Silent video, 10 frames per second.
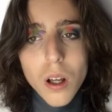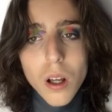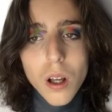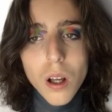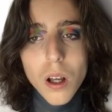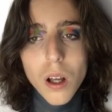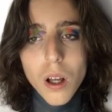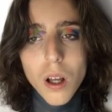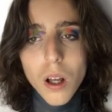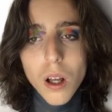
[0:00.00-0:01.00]
I
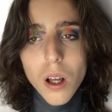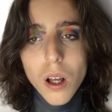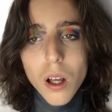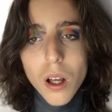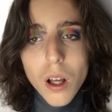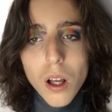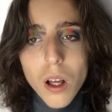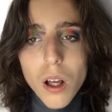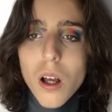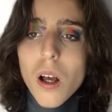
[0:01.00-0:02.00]
am not,
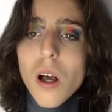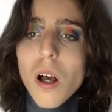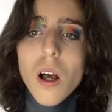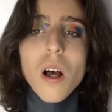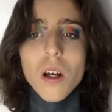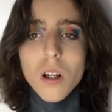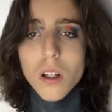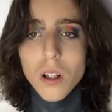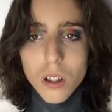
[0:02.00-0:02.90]
I know it's not that